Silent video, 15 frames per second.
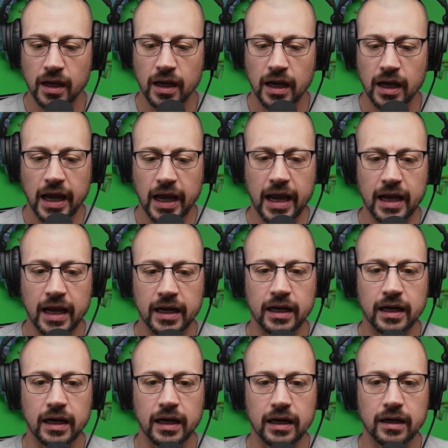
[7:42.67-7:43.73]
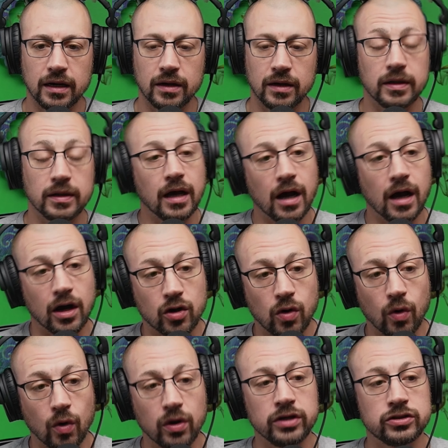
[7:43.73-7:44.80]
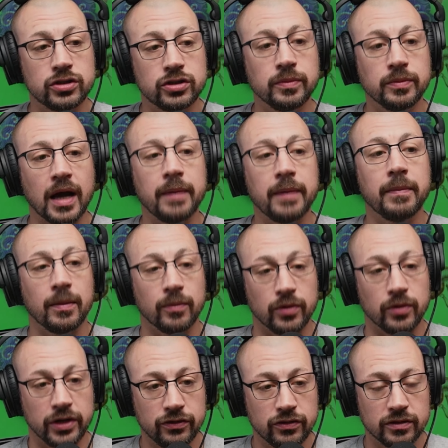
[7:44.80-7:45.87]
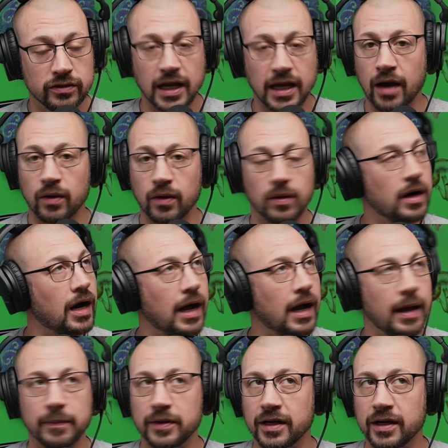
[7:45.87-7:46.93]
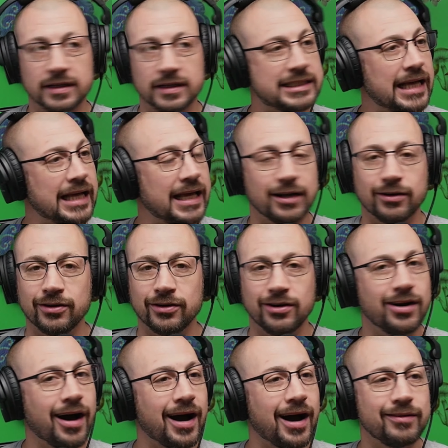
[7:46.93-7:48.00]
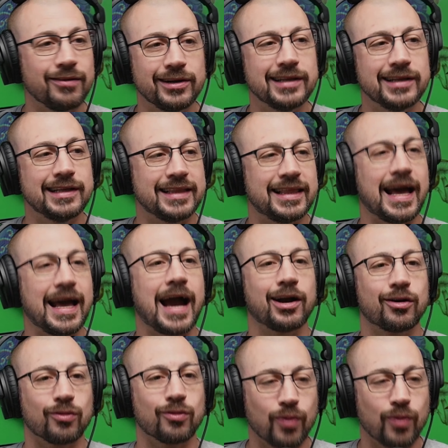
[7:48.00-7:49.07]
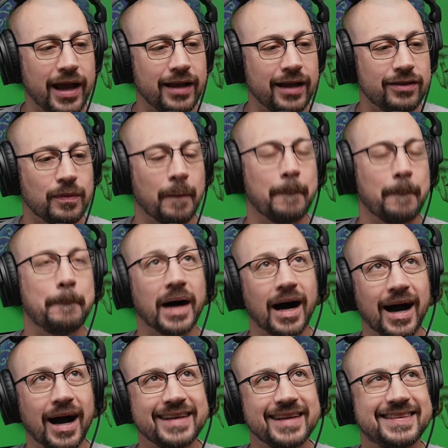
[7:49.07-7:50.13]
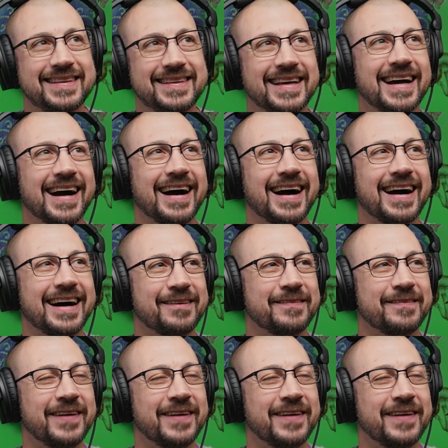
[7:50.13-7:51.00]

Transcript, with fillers: And it according to my memories, now I'm going to say they're not really that great, but um,